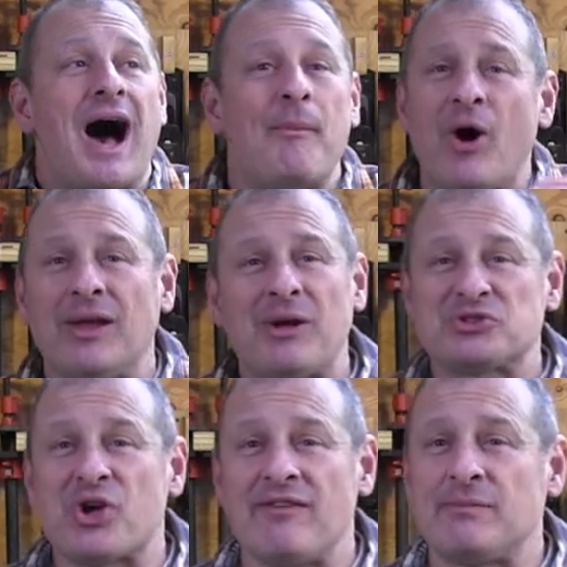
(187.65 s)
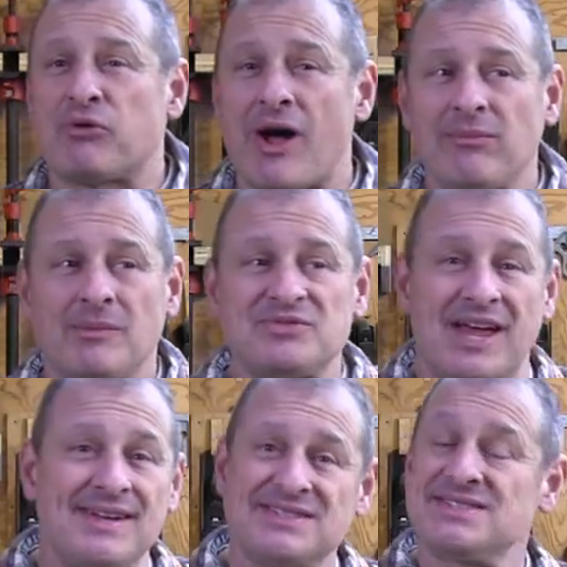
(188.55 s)
I'm all about solving problems
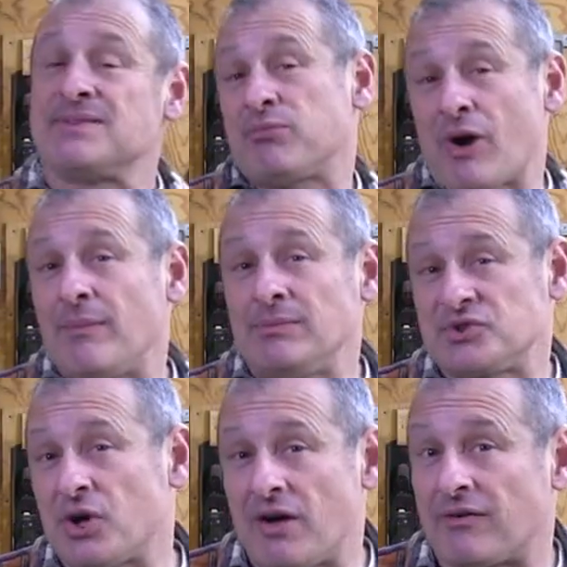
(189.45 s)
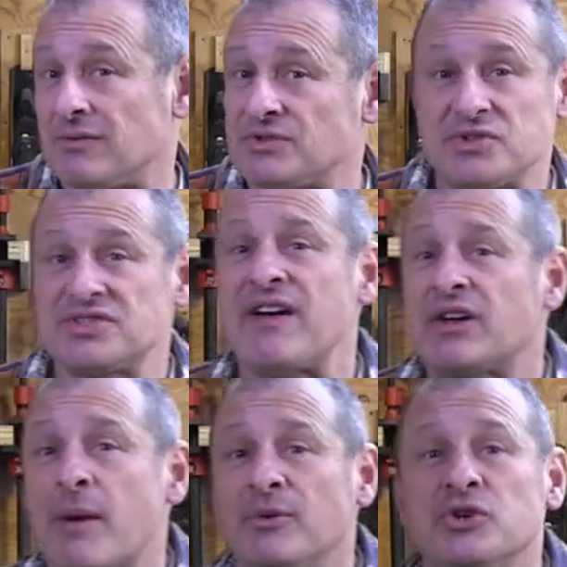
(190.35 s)
and this is a problem solver. So just have
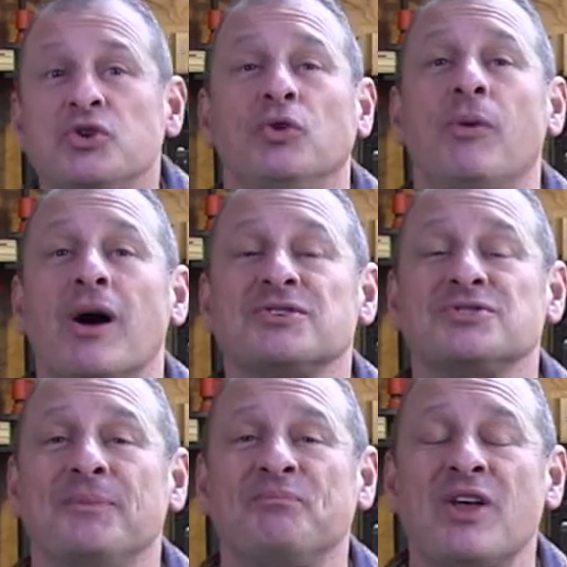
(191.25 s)
a couple in your toolbox.